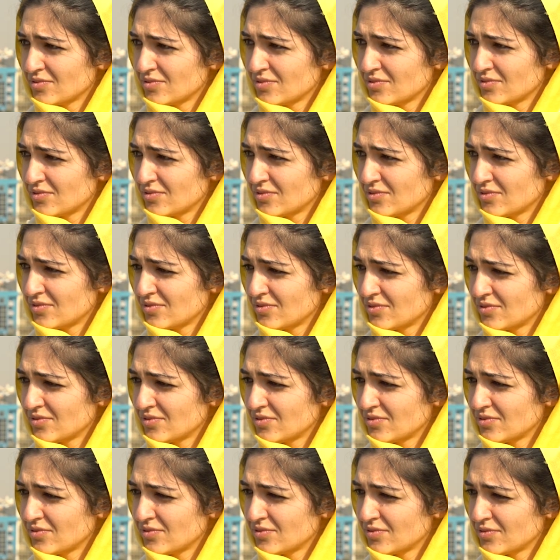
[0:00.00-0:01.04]

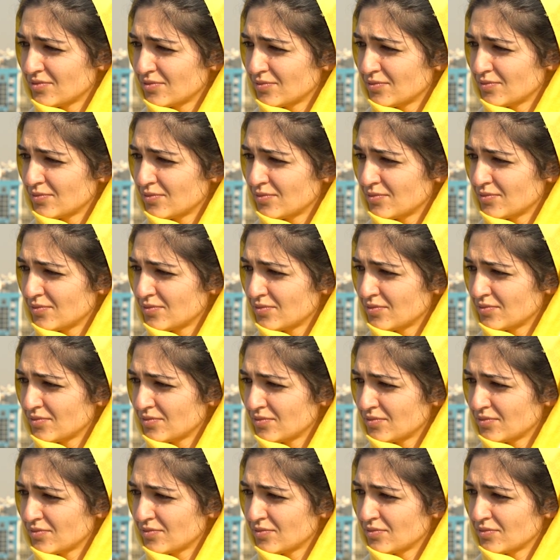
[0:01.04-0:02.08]

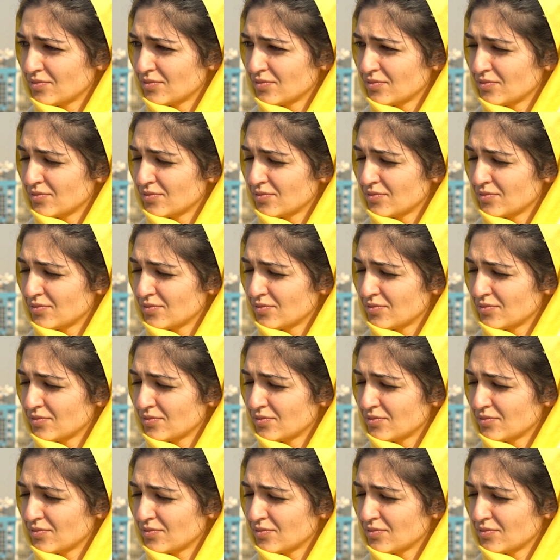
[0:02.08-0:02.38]
This person isn't speaking.